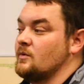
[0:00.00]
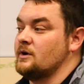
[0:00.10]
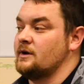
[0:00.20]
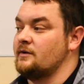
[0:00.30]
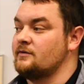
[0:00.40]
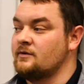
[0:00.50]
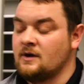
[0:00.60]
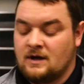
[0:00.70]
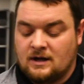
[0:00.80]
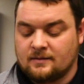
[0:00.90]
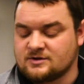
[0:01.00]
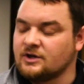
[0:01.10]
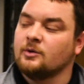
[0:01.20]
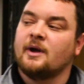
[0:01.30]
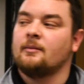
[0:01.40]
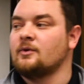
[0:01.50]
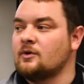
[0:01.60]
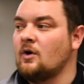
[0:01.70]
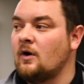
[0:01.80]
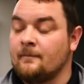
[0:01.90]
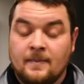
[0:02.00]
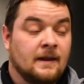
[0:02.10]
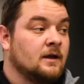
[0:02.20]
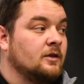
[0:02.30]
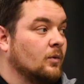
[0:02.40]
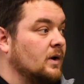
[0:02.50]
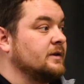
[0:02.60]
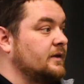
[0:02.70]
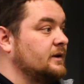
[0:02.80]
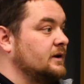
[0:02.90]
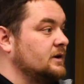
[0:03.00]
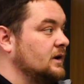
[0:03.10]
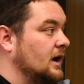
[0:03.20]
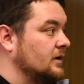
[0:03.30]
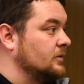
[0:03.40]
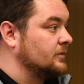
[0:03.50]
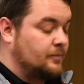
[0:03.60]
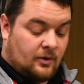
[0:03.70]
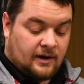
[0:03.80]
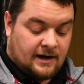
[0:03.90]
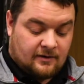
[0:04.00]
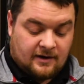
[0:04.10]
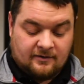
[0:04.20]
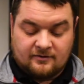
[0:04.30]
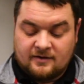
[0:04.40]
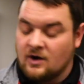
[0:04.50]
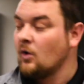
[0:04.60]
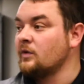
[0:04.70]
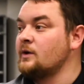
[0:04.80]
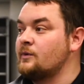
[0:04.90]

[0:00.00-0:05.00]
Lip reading: what it is. So you'll be able to call. The one thing that I will point out is the only